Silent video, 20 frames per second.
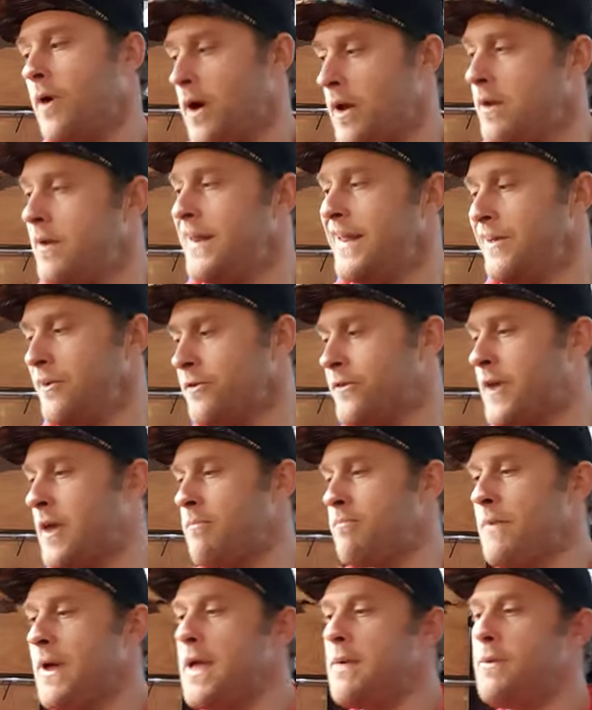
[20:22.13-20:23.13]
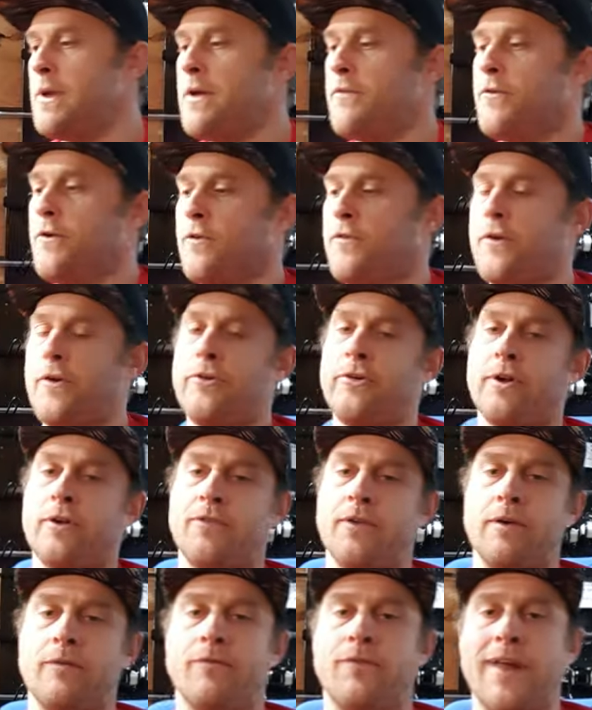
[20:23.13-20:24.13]
Little tip maybe, if you're fishing off
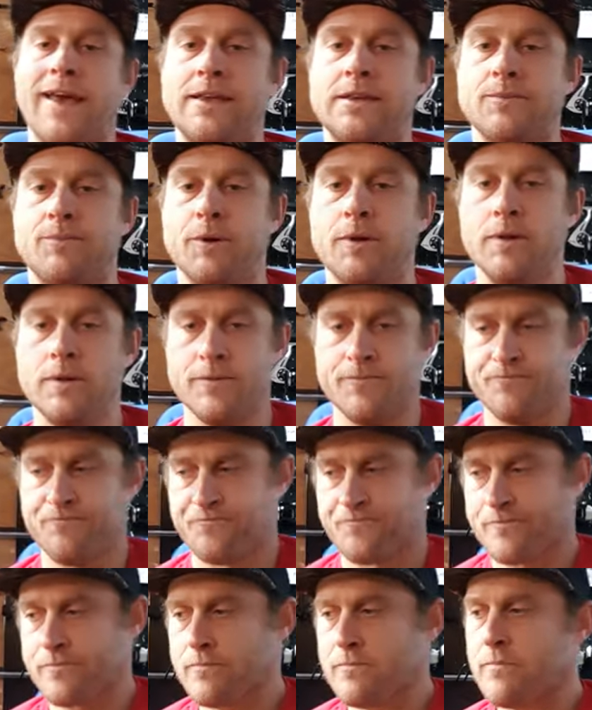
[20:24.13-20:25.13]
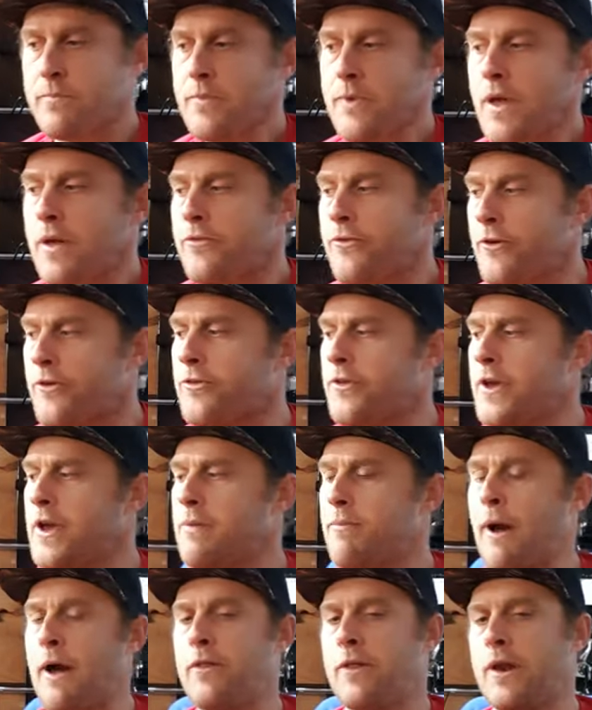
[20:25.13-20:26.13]
an inflatable, just think
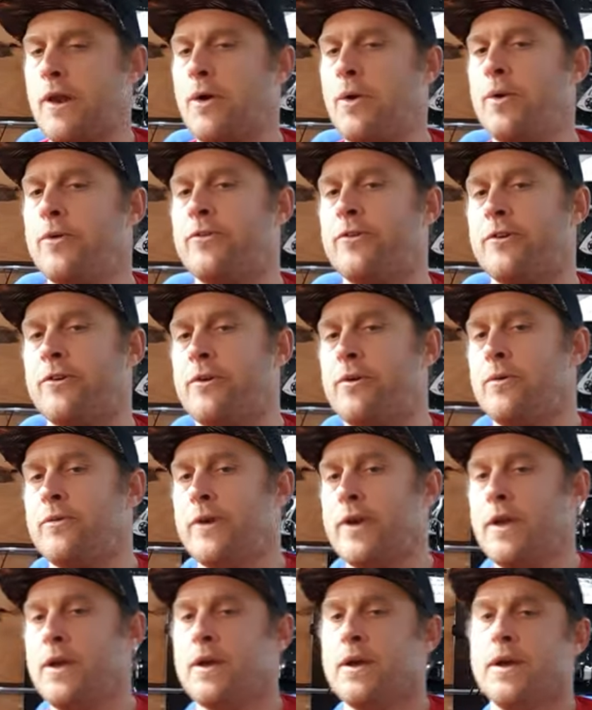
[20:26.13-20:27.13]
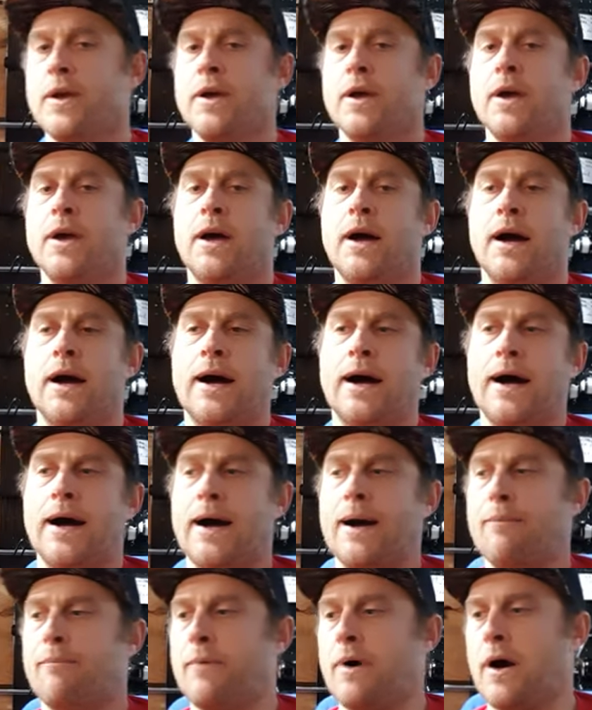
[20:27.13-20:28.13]
about the lures you're using.
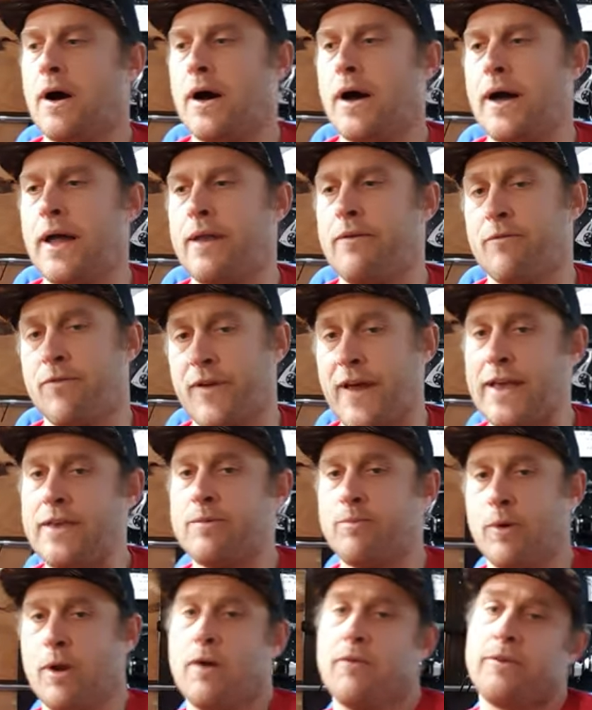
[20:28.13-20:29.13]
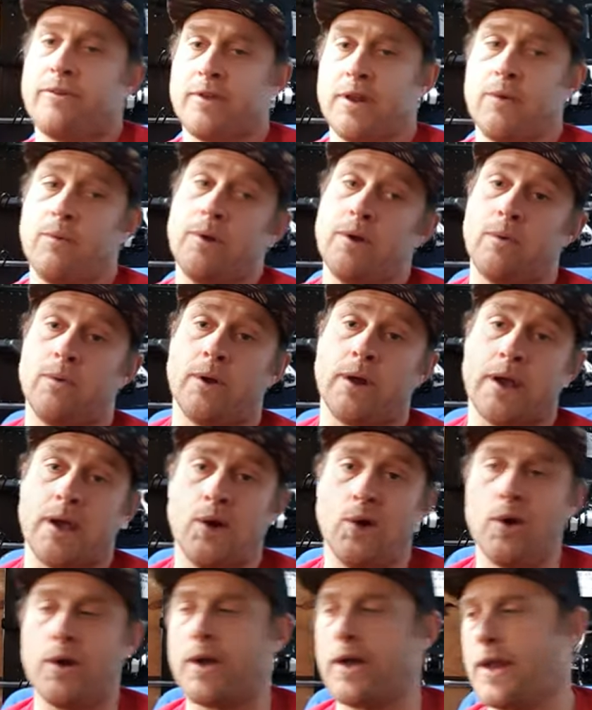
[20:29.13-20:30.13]
An inflatable, obviously, we don't want to get
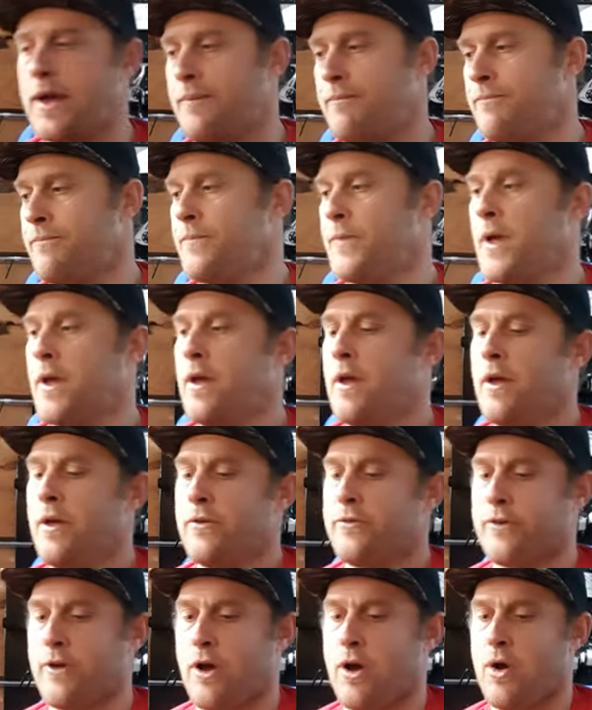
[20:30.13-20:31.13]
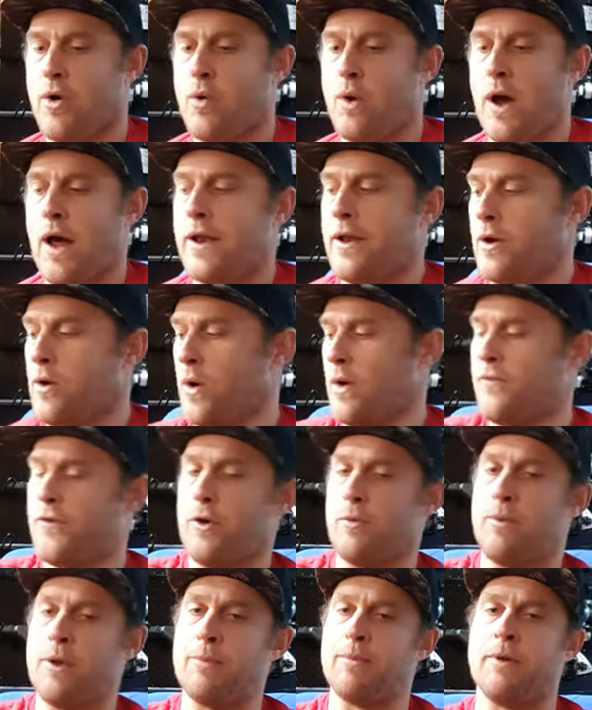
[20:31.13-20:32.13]
a hook in it. So I know a
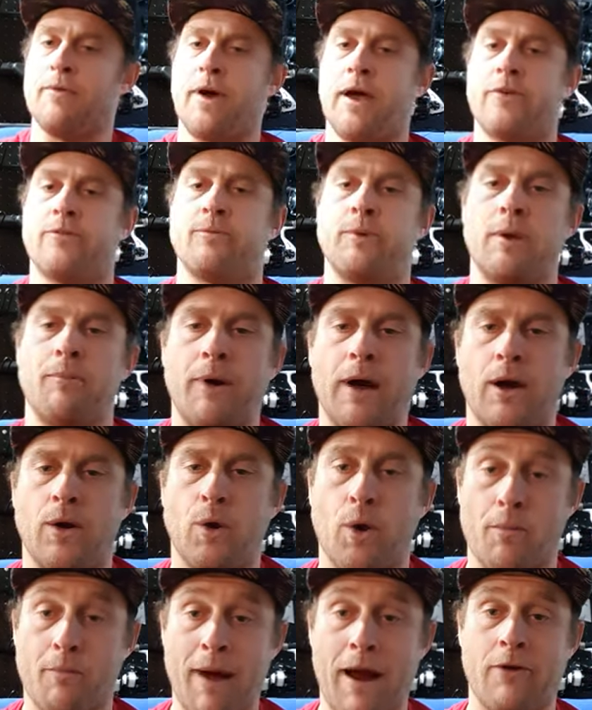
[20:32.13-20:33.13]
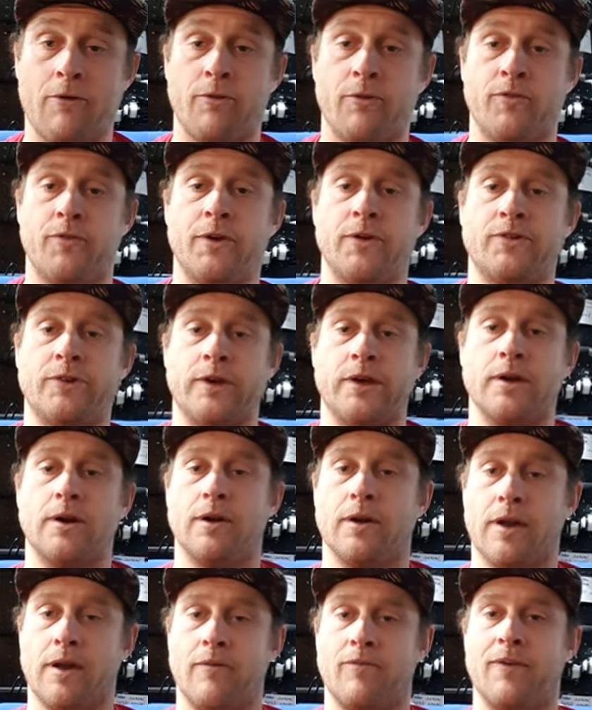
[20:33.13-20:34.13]
few people have asked me about going mackerel fishing
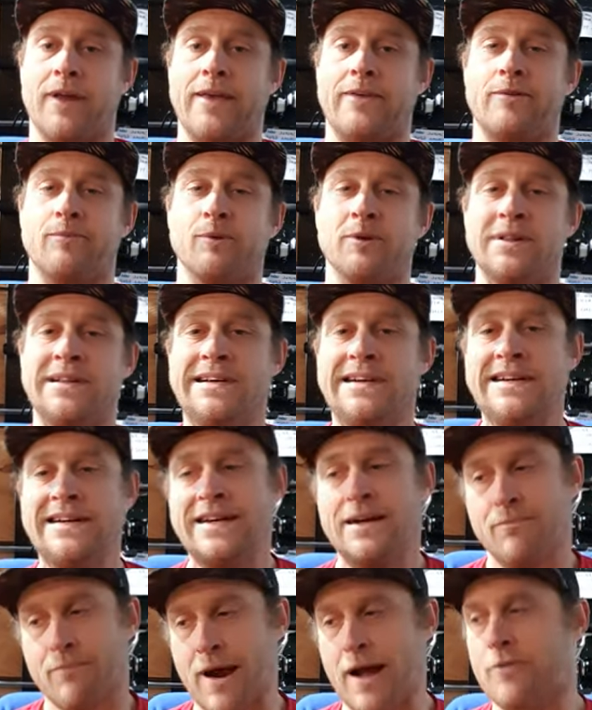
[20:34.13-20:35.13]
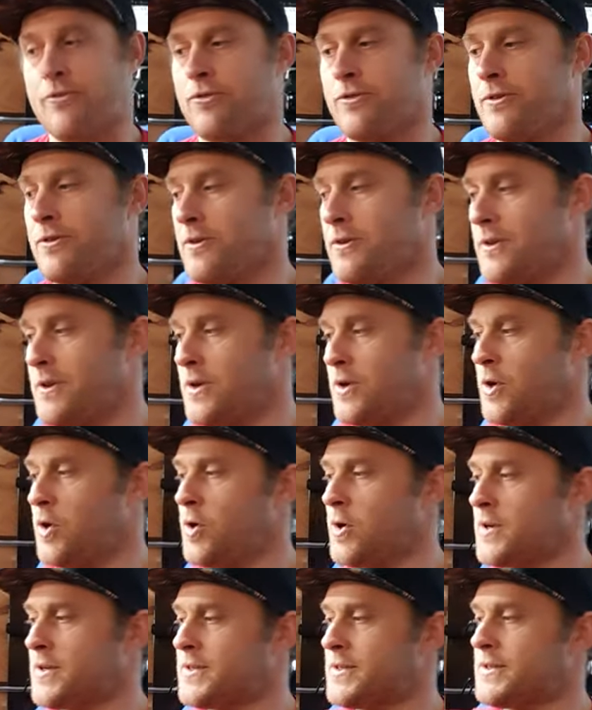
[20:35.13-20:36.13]
on an inflatable. Mackerel
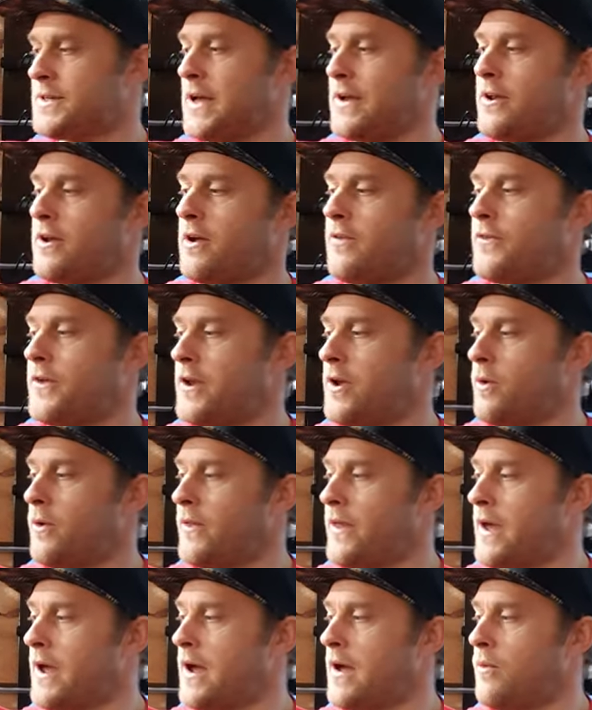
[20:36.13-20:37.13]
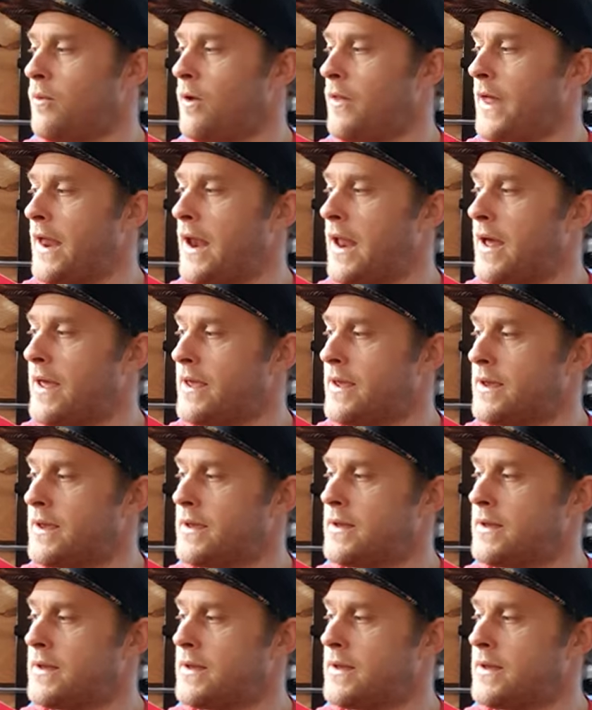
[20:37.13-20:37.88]
hooks, I don't know if you know what they're like.